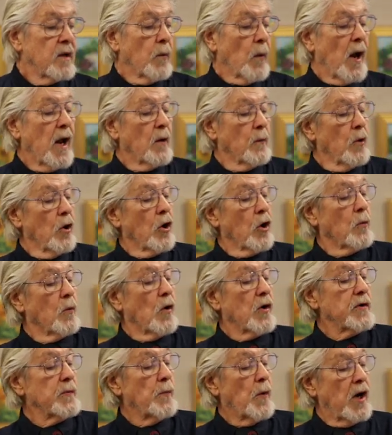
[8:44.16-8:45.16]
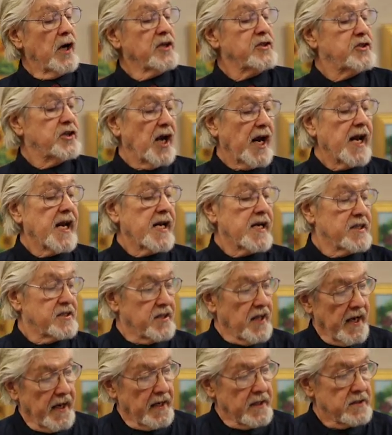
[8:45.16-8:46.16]
Well, World War I
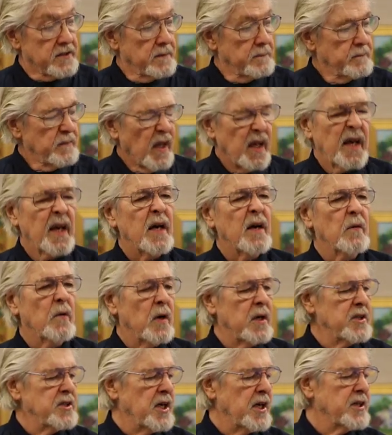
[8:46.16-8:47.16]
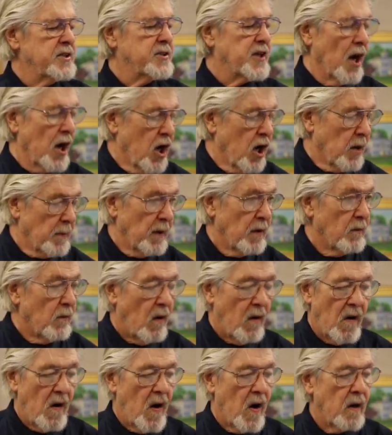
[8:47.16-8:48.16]
changed things. It was a terrible
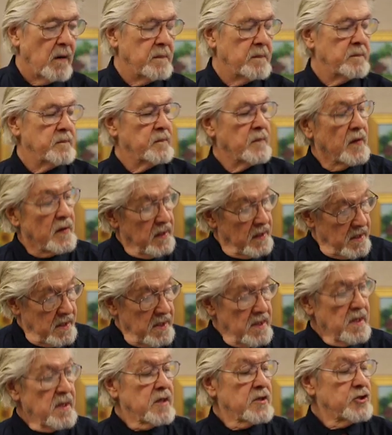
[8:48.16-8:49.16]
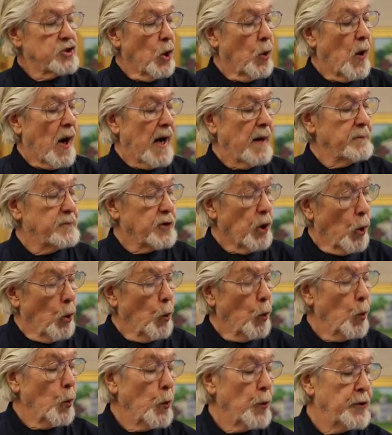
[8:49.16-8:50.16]
war, so I'm
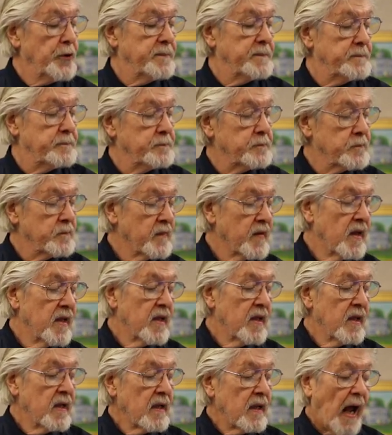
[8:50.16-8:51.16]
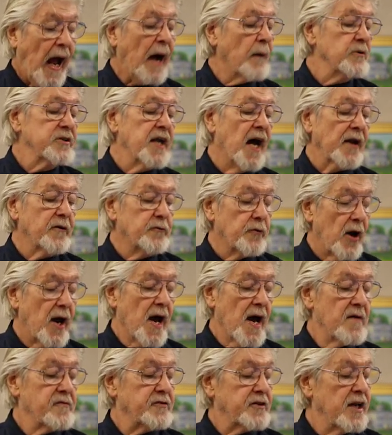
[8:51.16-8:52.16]
told. I was not
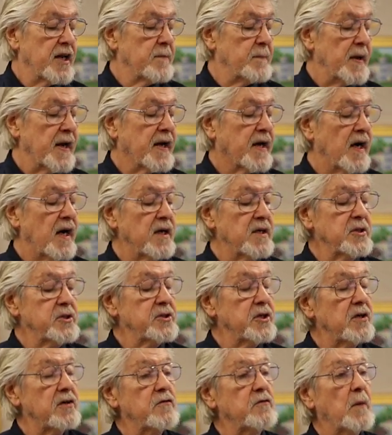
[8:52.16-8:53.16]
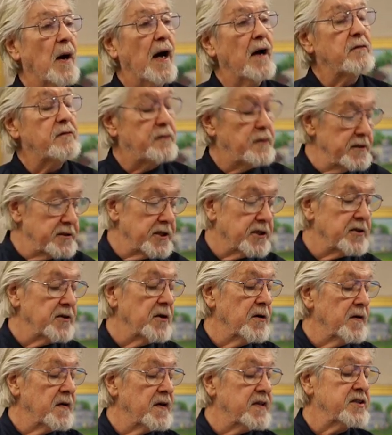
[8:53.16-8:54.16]
drafted because of my
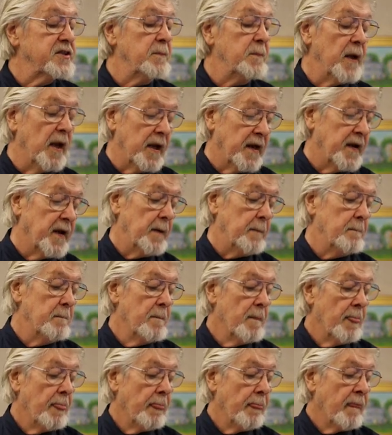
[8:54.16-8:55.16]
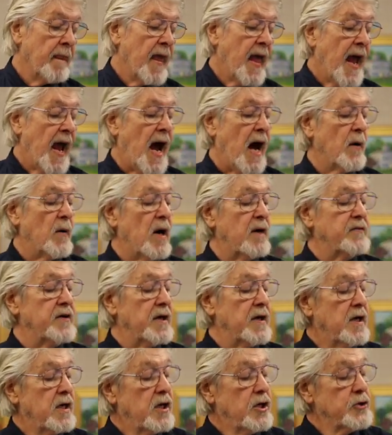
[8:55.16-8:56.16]
physical disability.
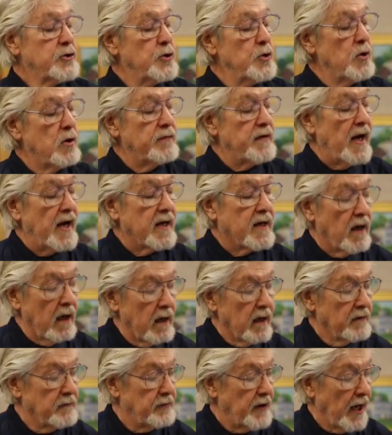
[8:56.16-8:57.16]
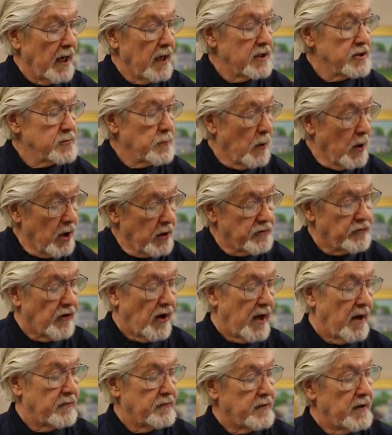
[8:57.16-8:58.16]
However, 2 of our colored fellows were
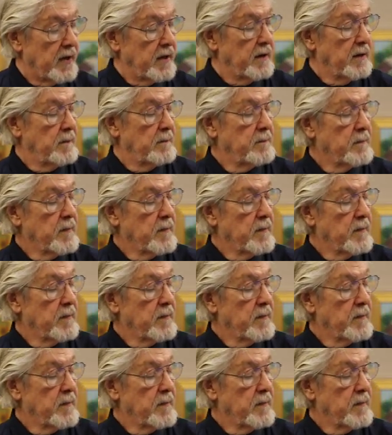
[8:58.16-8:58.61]
drafted.